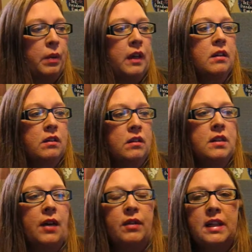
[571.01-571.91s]
But
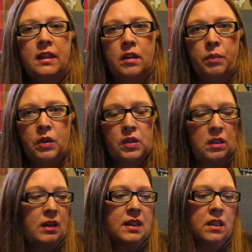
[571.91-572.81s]
definitely get the Pure
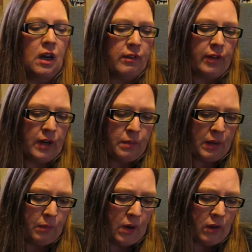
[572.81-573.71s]
Silk. It's not a very
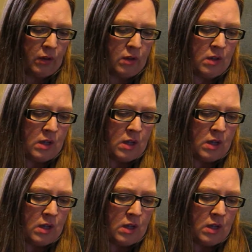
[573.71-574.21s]
big bottle.